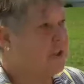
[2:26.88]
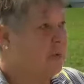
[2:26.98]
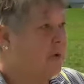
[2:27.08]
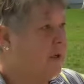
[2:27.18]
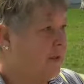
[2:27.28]
She
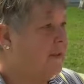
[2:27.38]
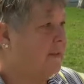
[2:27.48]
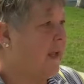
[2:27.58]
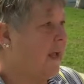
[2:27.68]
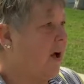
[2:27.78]
would
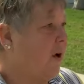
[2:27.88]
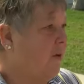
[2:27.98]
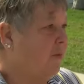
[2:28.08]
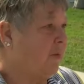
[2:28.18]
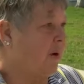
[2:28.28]
take
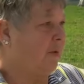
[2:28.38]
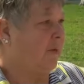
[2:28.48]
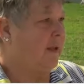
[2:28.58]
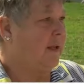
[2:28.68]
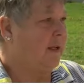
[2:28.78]
off
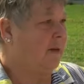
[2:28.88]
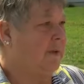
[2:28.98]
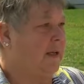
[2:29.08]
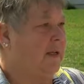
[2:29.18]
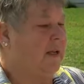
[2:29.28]
probably. I
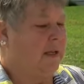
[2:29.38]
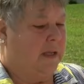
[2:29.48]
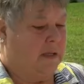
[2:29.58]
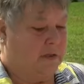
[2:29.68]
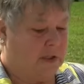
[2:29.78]
mean,
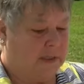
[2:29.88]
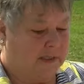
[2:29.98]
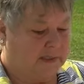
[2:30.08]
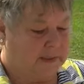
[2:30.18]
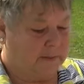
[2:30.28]
she
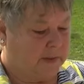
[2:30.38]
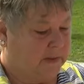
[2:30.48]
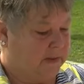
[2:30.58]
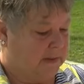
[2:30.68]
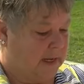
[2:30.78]
listens
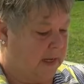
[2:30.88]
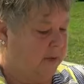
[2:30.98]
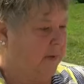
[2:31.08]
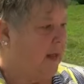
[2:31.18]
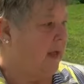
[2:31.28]
most of the
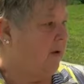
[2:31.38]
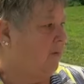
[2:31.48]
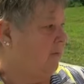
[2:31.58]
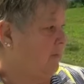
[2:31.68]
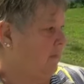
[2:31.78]
time, but I don't.